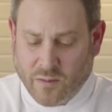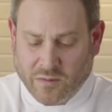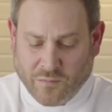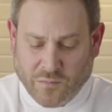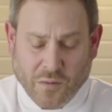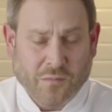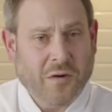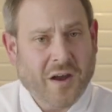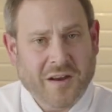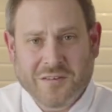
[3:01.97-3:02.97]
with a few
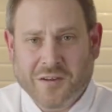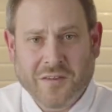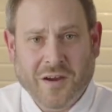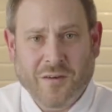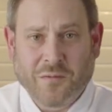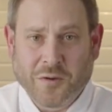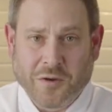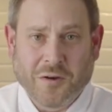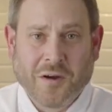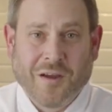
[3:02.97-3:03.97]
varieties on there for
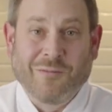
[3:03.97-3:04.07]
your